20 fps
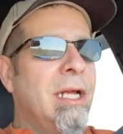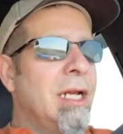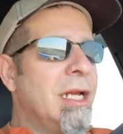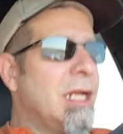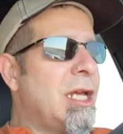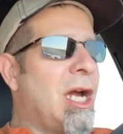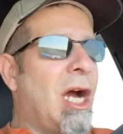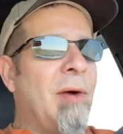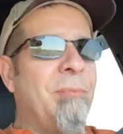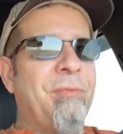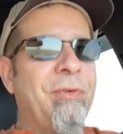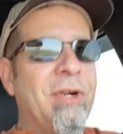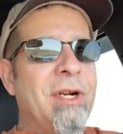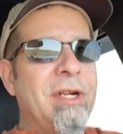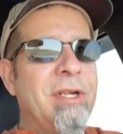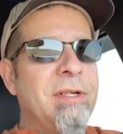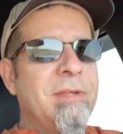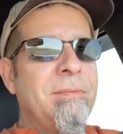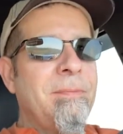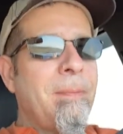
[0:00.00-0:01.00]
Comfort.
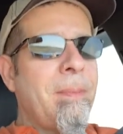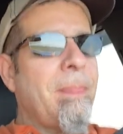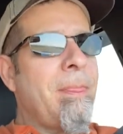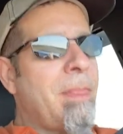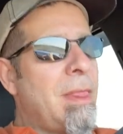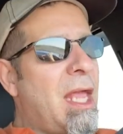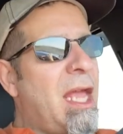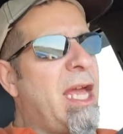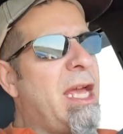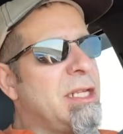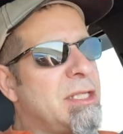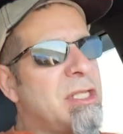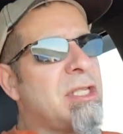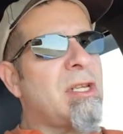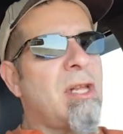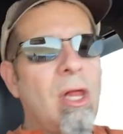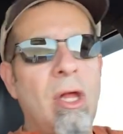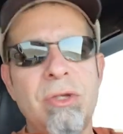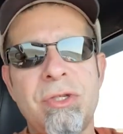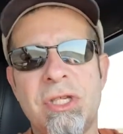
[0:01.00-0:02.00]
It's
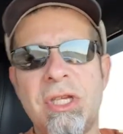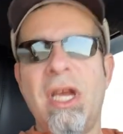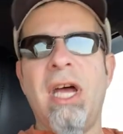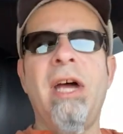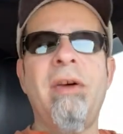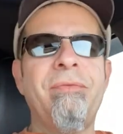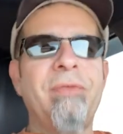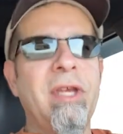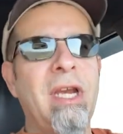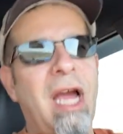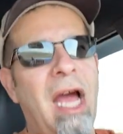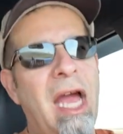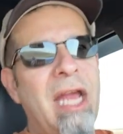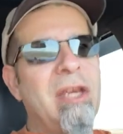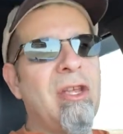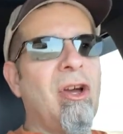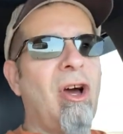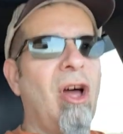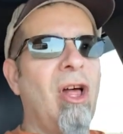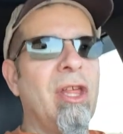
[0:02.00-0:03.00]
close enough that
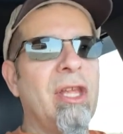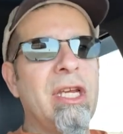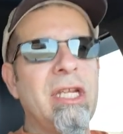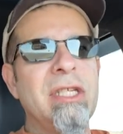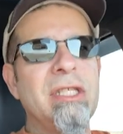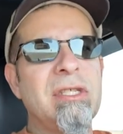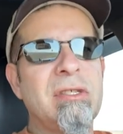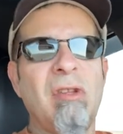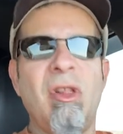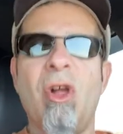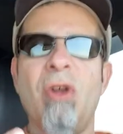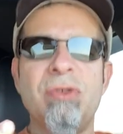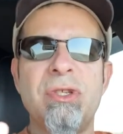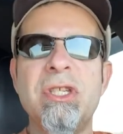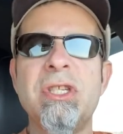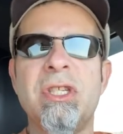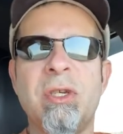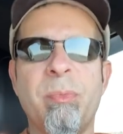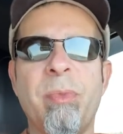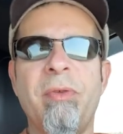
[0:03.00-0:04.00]
I'd call it as
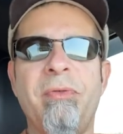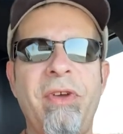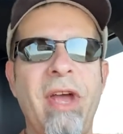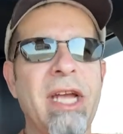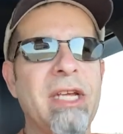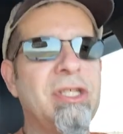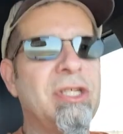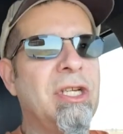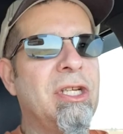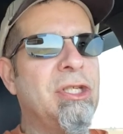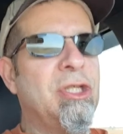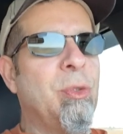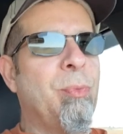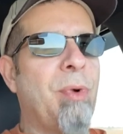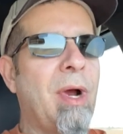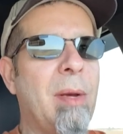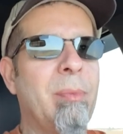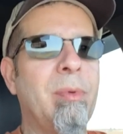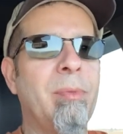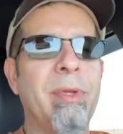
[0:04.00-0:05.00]
close to perfection as you
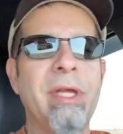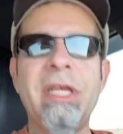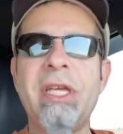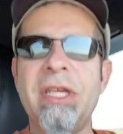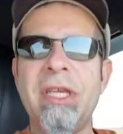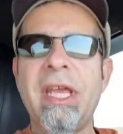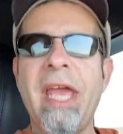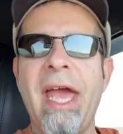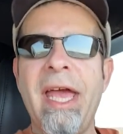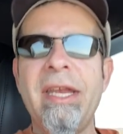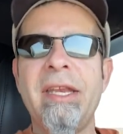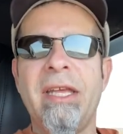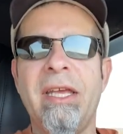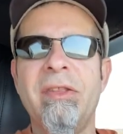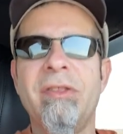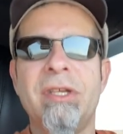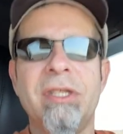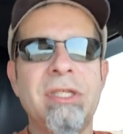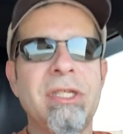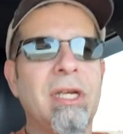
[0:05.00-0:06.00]
probably could get
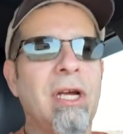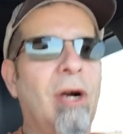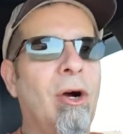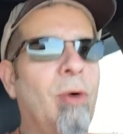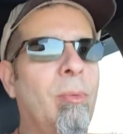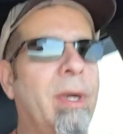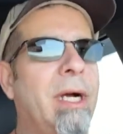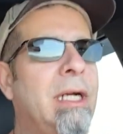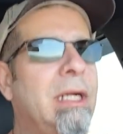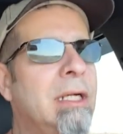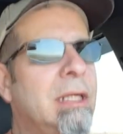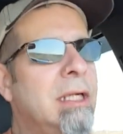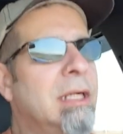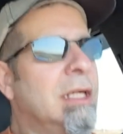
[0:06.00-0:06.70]
in the Tacoma.